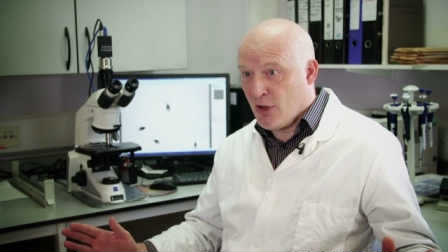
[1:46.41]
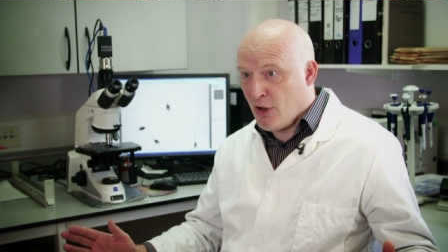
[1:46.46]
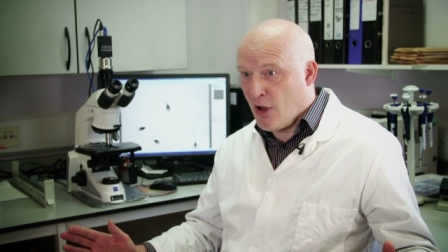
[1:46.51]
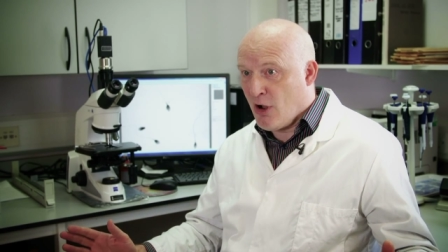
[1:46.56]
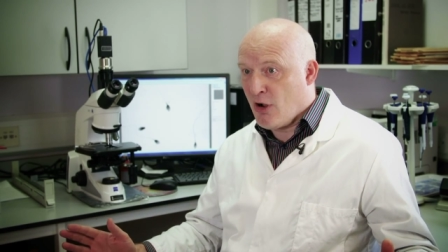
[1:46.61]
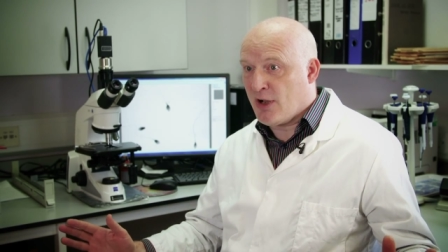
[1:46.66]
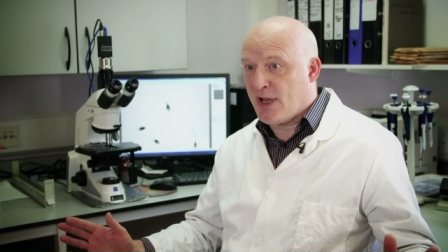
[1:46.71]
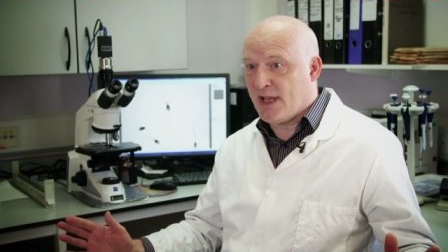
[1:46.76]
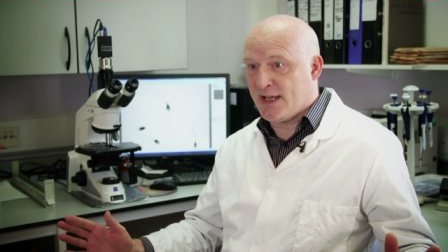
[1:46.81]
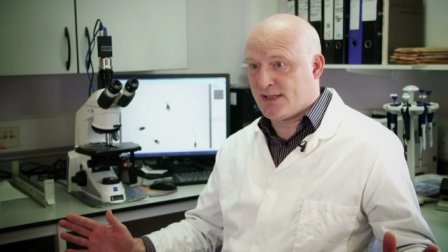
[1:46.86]

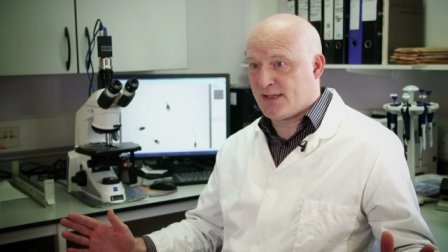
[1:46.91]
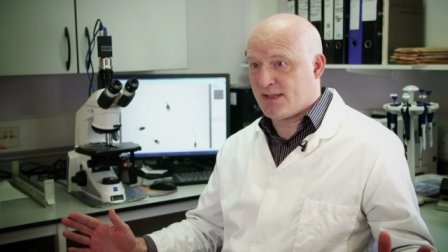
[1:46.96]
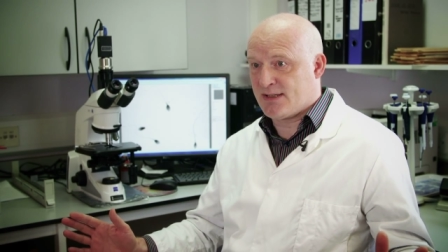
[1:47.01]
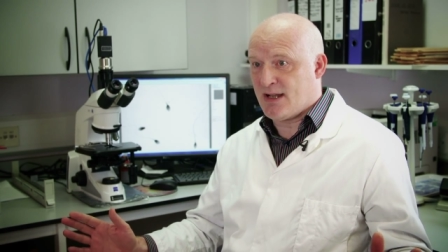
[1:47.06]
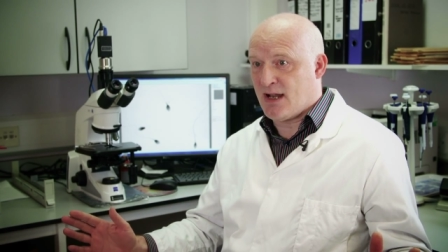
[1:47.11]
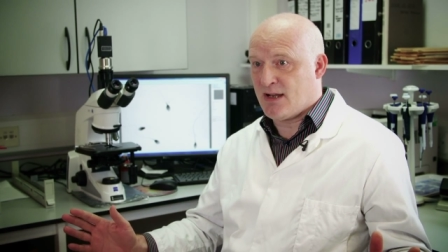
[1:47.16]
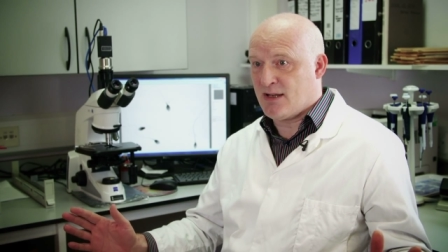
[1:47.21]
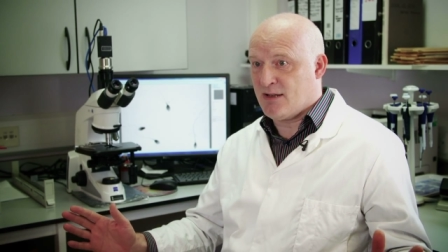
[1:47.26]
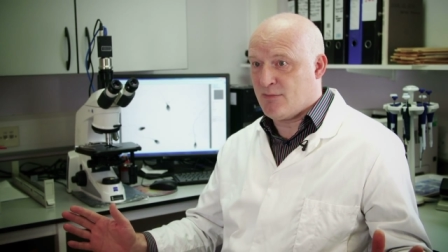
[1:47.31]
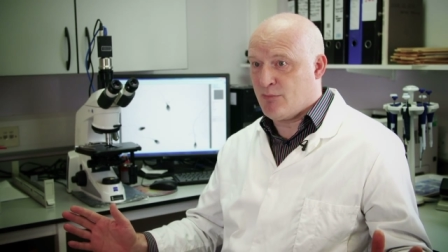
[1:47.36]
long
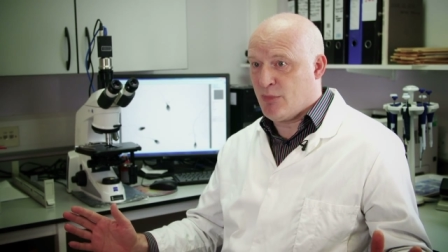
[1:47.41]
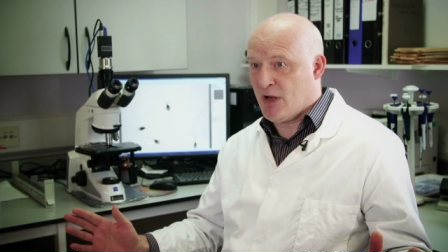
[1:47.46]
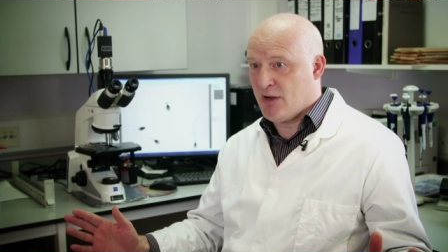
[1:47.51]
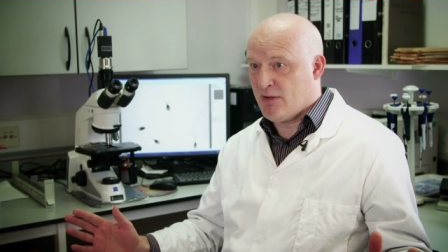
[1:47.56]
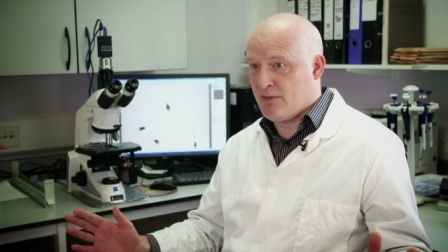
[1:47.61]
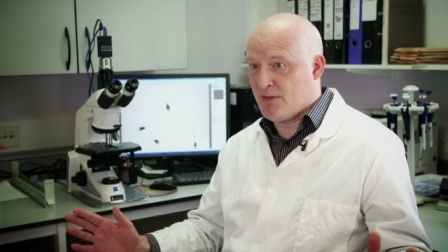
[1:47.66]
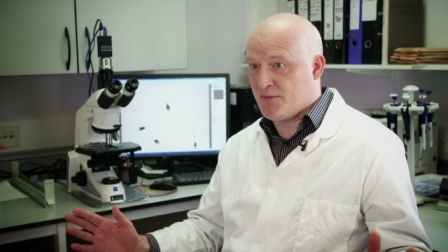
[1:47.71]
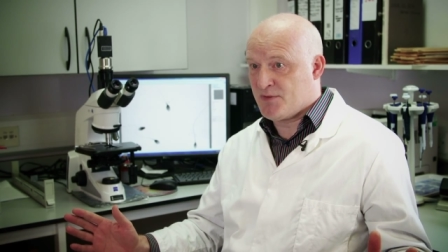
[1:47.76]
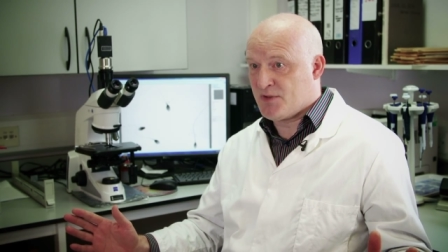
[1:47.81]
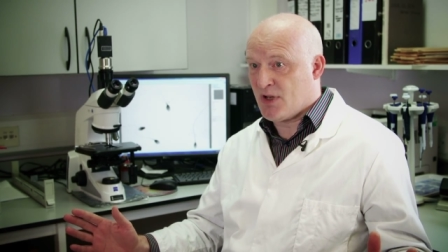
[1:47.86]
extended
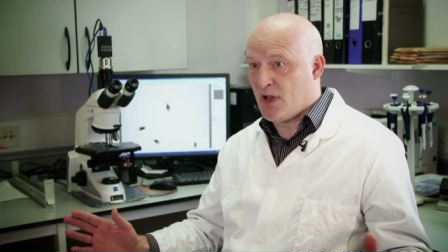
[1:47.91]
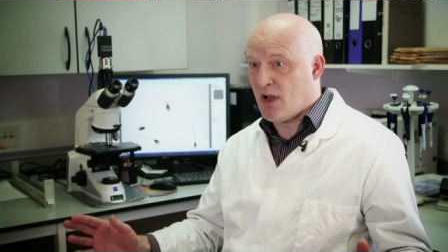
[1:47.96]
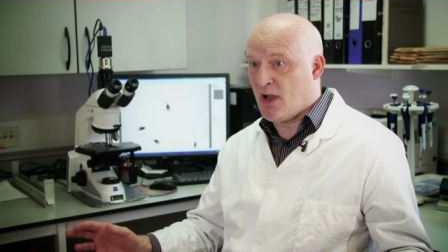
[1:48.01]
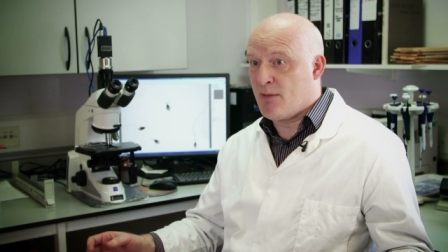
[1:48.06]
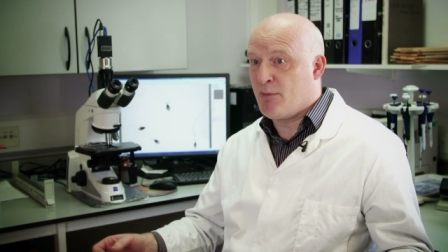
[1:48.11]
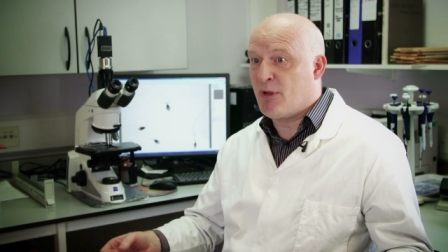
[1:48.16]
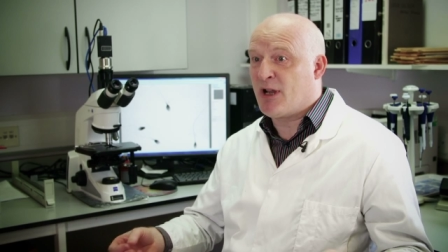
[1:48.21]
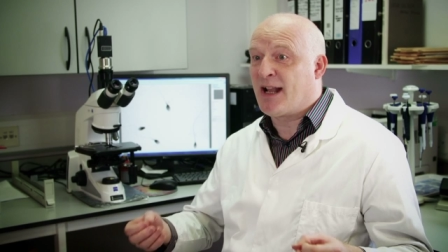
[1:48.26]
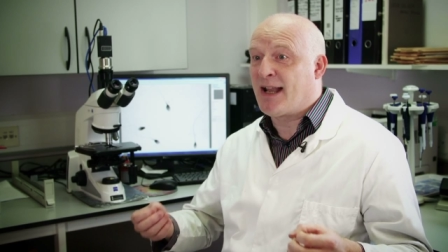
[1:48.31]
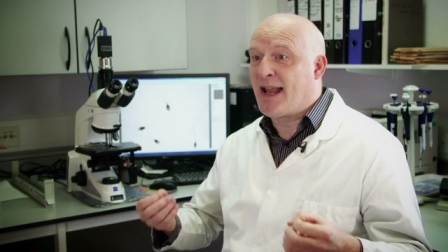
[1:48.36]
period of
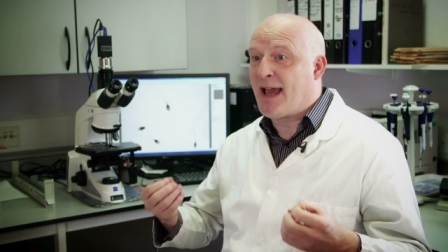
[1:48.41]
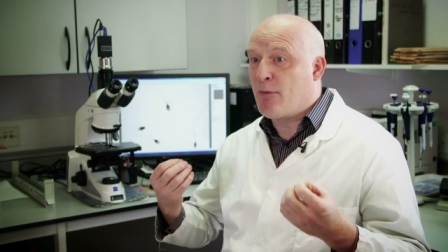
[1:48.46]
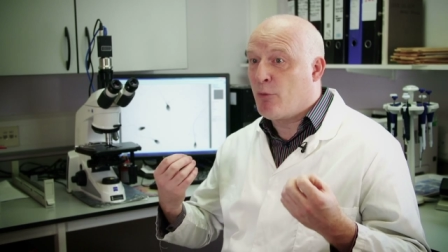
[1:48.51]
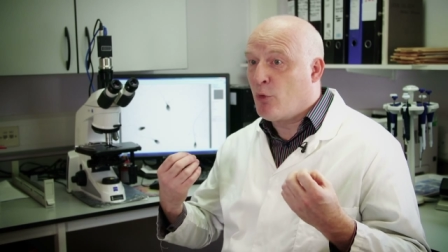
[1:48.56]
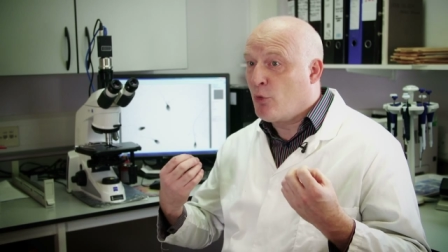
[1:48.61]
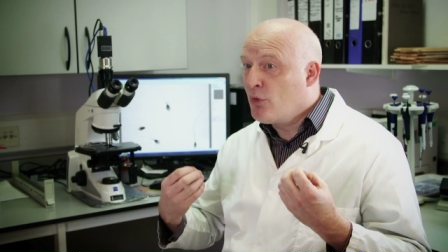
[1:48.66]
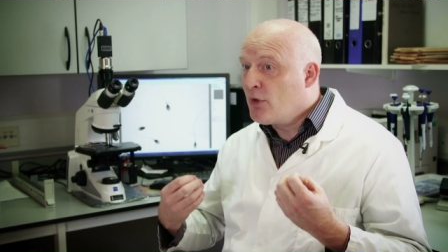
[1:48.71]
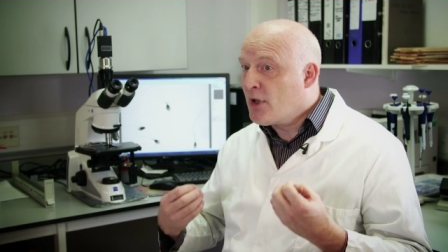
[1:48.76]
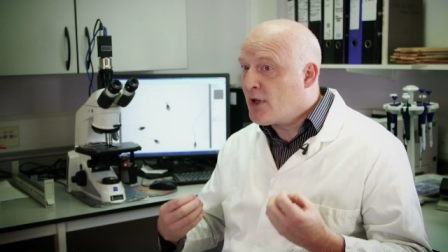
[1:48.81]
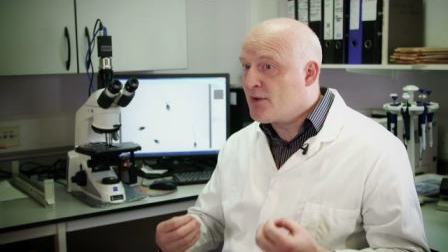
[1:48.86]
time and allow
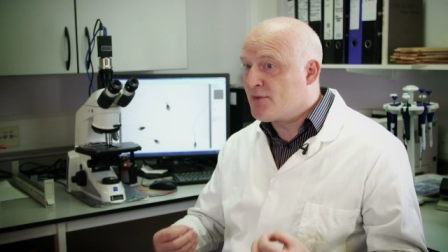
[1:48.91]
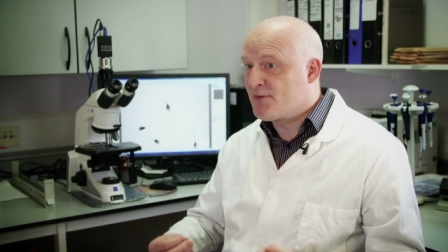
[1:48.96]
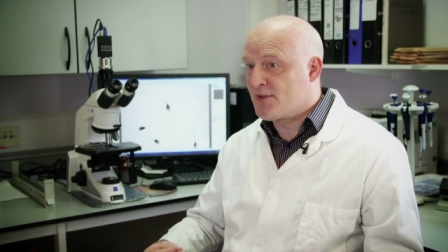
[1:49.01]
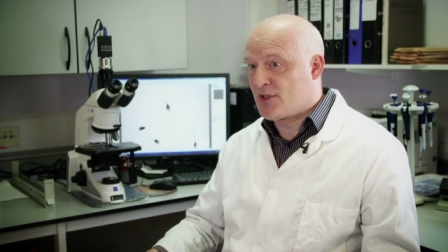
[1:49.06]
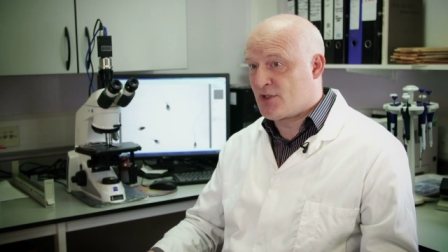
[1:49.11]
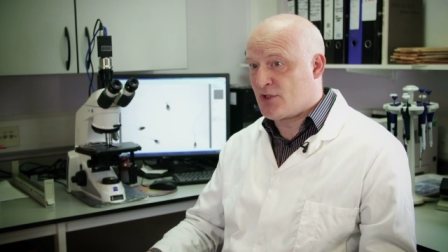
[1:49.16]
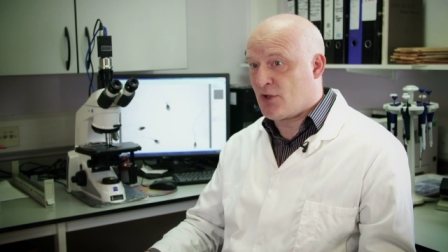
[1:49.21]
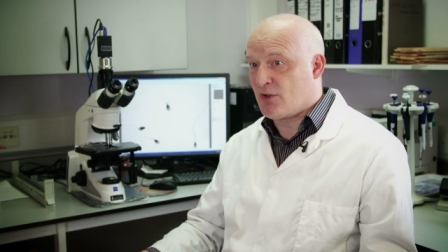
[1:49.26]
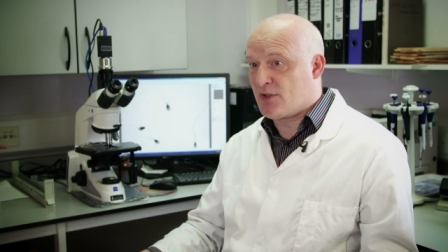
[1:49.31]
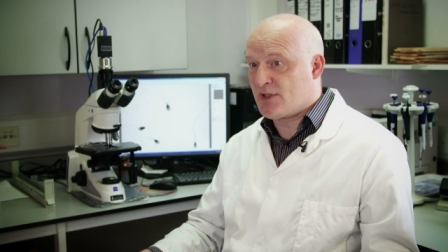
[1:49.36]
all
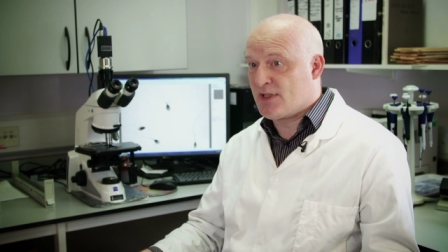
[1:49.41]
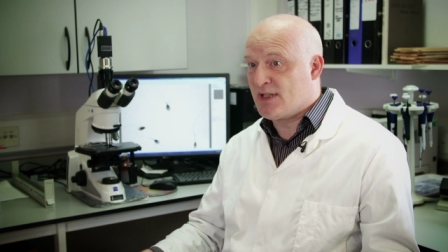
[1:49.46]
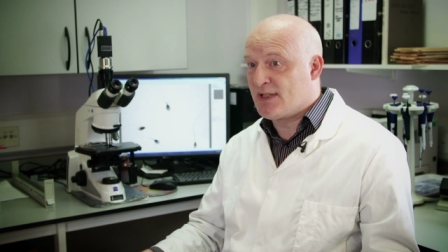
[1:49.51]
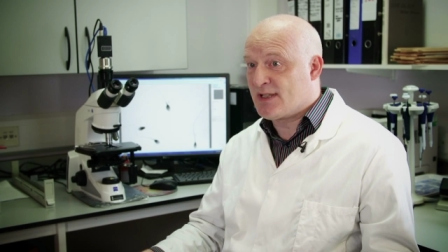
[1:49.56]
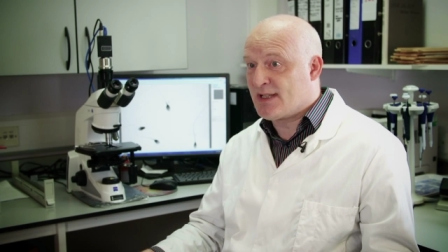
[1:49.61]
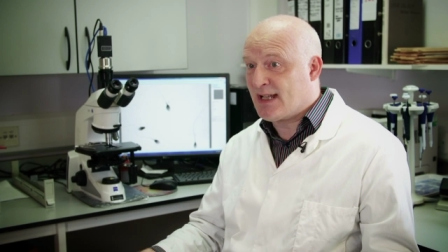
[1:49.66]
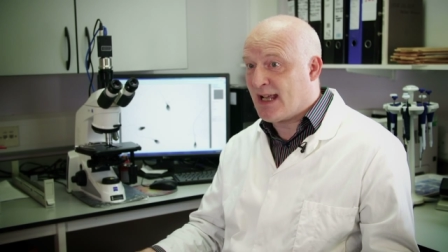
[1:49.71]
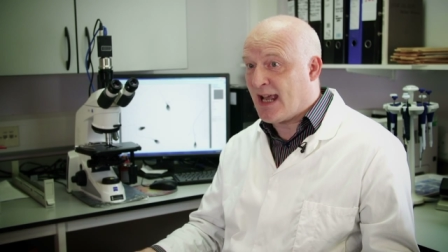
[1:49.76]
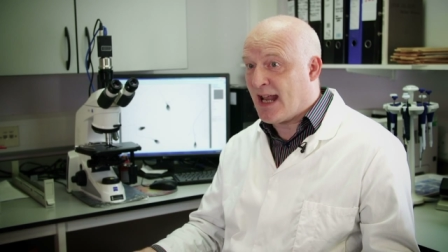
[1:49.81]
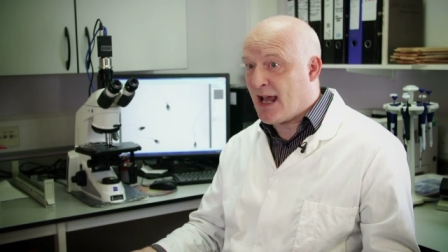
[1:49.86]
those
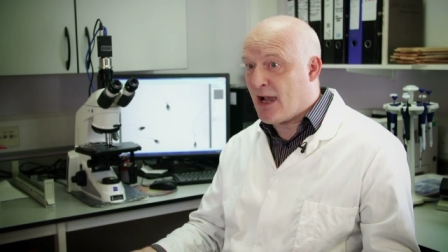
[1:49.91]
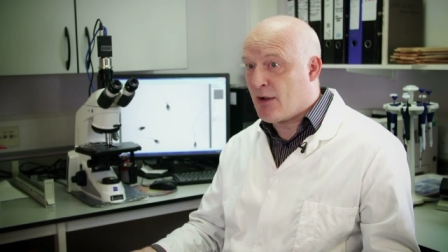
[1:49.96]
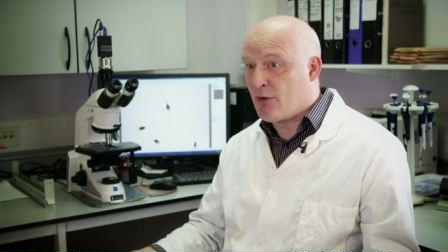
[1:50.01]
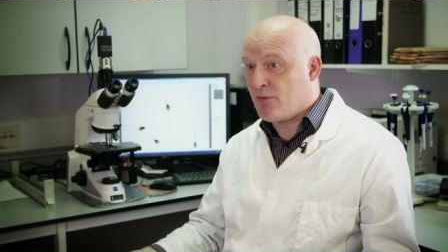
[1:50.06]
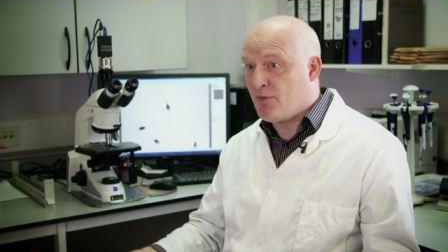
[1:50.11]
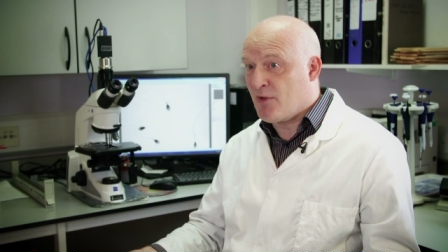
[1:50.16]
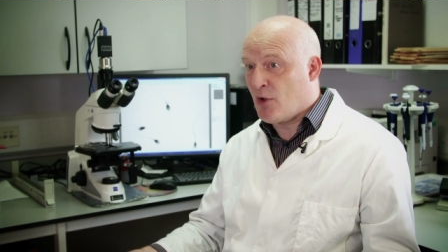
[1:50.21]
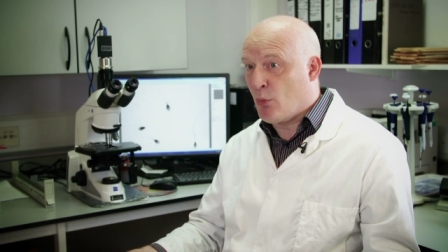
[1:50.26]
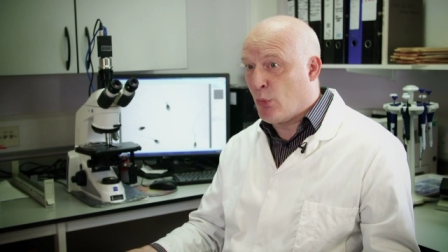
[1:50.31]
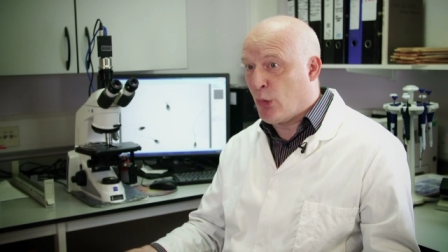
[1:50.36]
toxins to get out
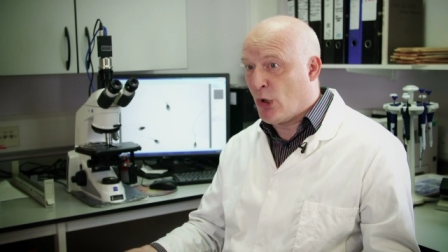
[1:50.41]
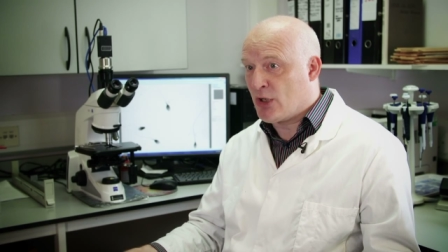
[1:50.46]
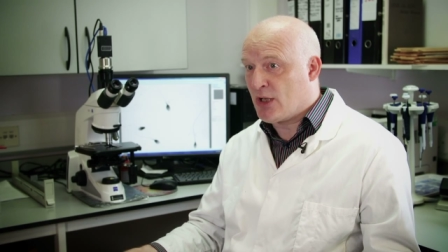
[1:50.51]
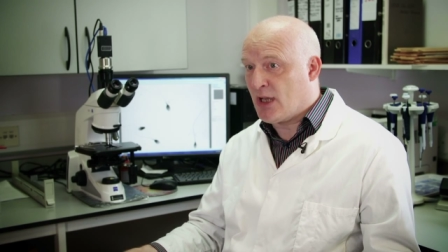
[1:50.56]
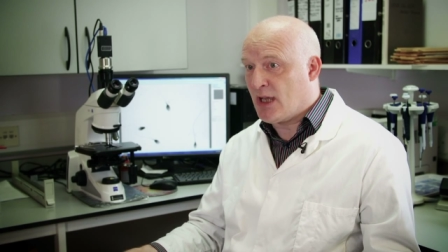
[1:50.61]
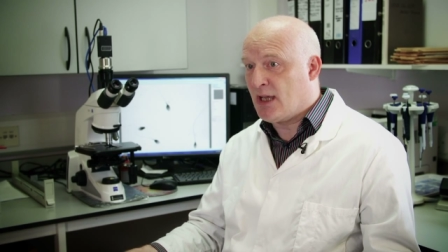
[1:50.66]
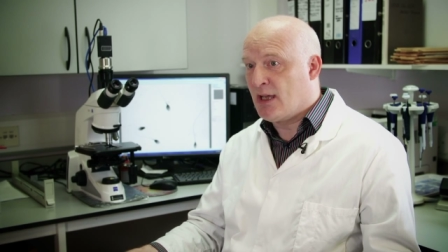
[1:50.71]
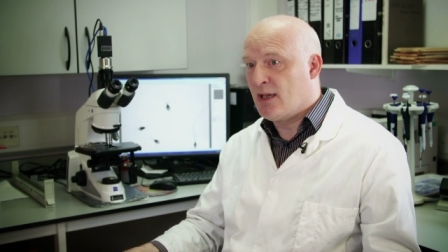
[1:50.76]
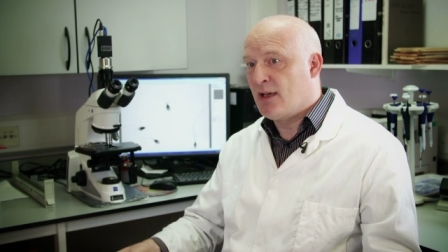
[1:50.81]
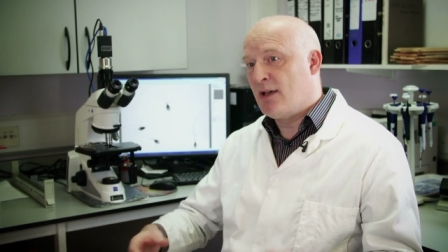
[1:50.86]
of your
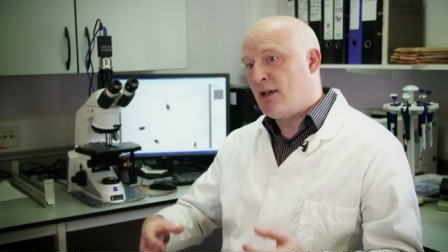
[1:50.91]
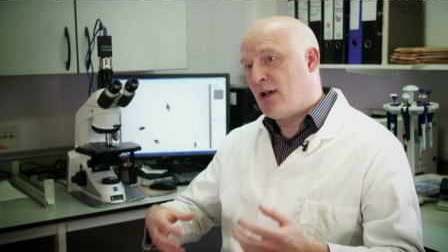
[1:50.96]
body